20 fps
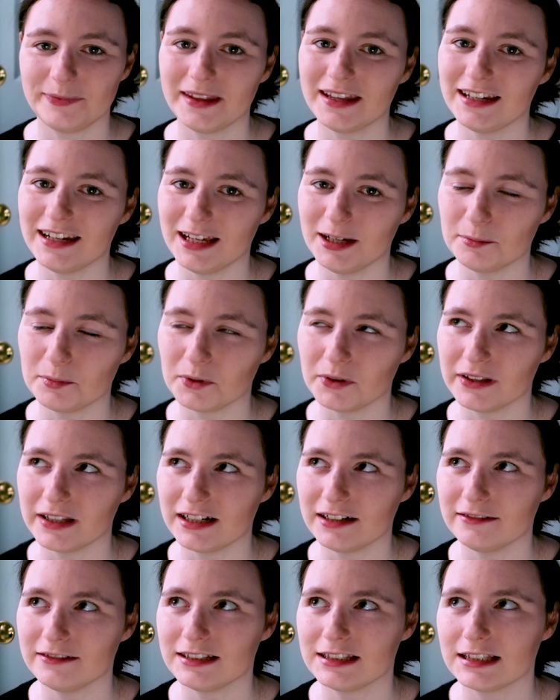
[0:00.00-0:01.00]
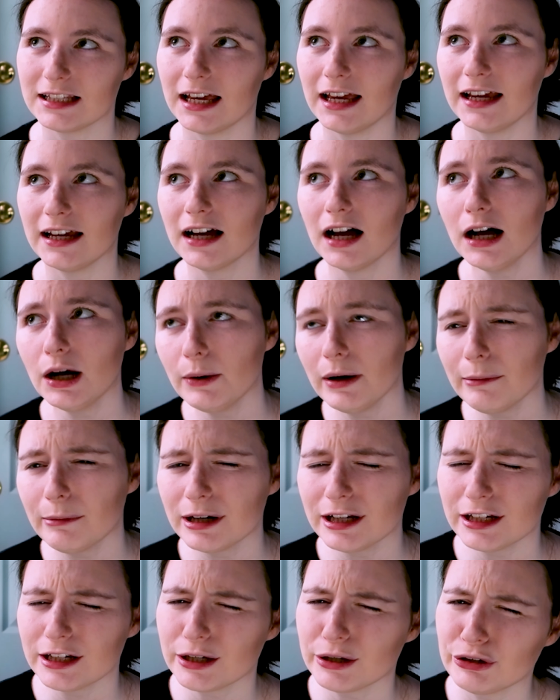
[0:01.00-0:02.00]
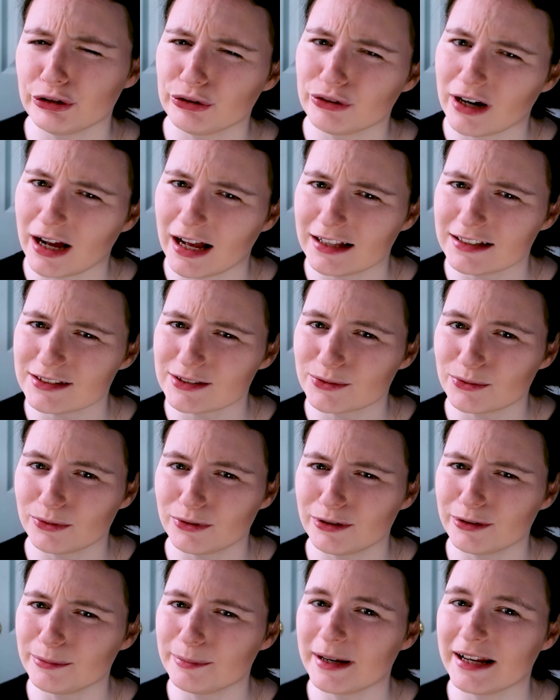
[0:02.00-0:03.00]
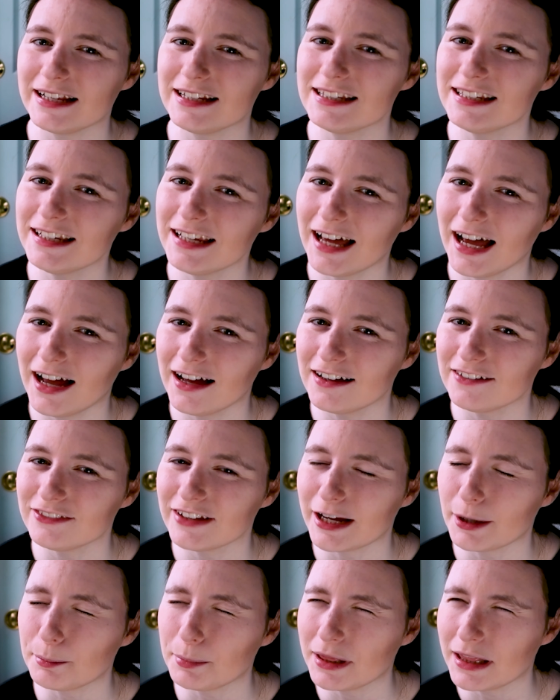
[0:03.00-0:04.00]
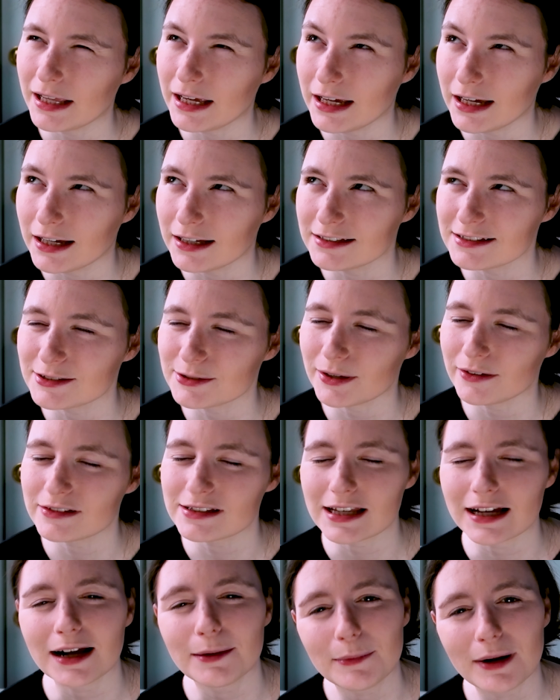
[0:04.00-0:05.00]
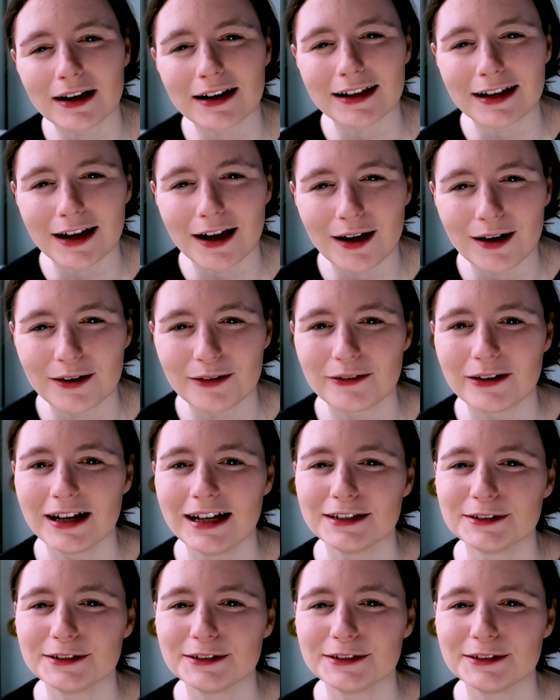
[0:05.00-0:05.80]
in April that I was like, oh, I wanted to go to grad school, but I didn't have like a plan, so I was like, I'm not gonna go.